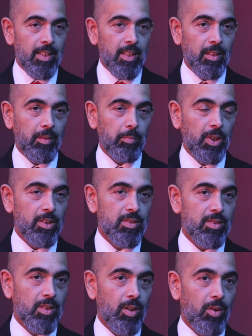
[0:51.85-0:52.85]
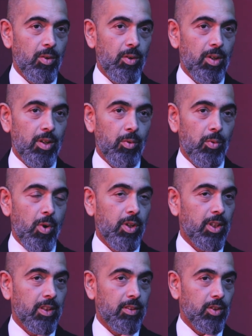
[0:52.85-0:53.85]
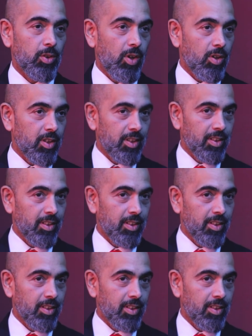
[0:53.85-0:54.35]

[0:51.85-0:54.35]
it means walking the talk.